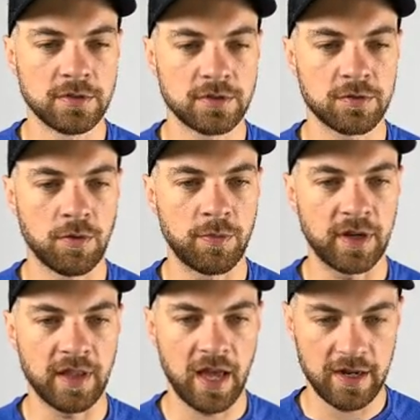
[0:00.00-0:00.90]
So we'll
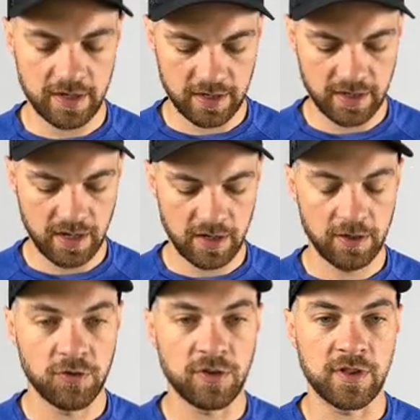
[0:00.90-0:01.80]
bring that in
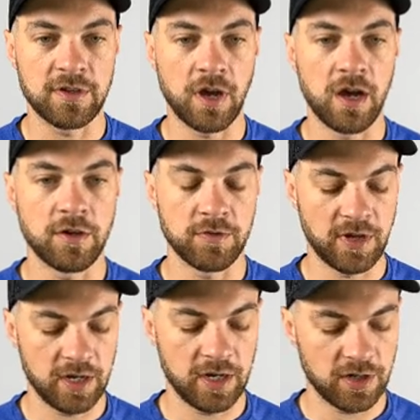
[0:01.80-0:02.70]
using the dot
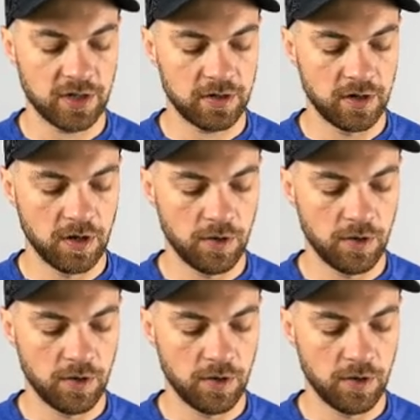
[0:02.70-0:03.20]
notation